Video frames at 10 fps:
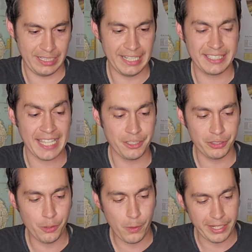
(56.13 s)
It's
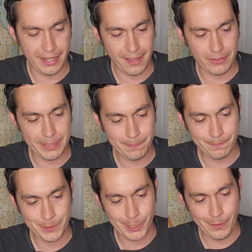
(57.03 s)
actually quite heavy,
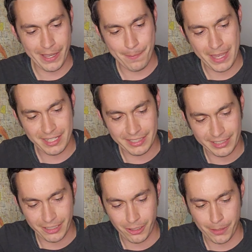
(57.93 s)
so I imagine
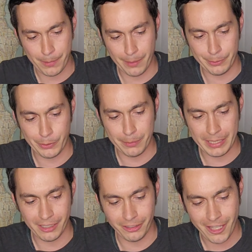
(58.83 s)
there are probably going to be
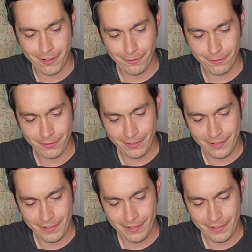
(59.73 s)
a lot of